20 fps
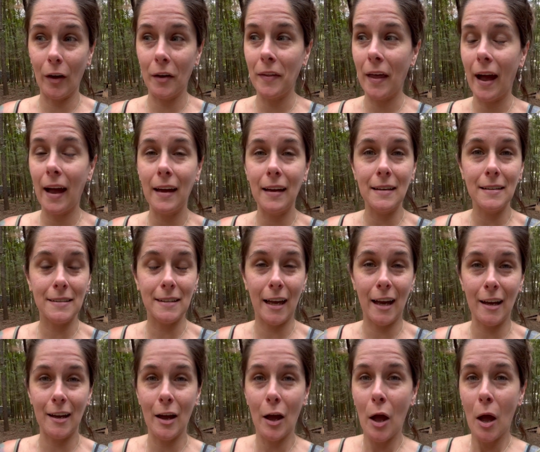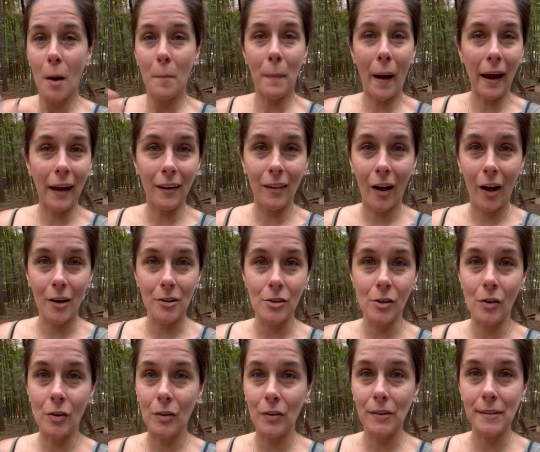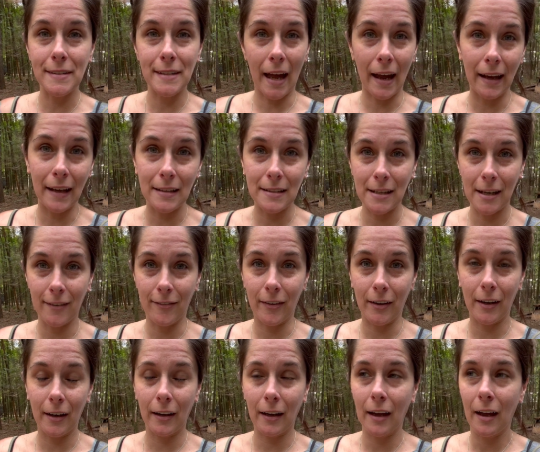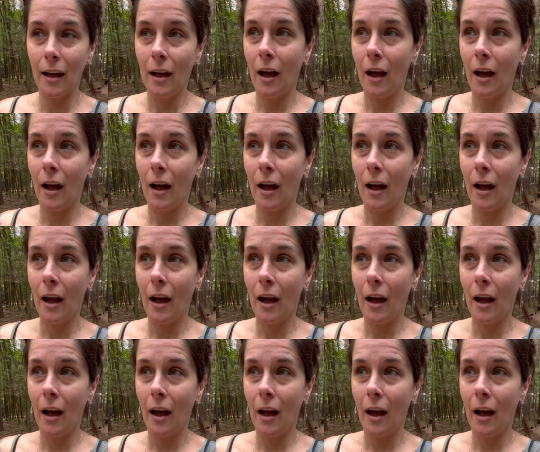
And that is like biological, scientific,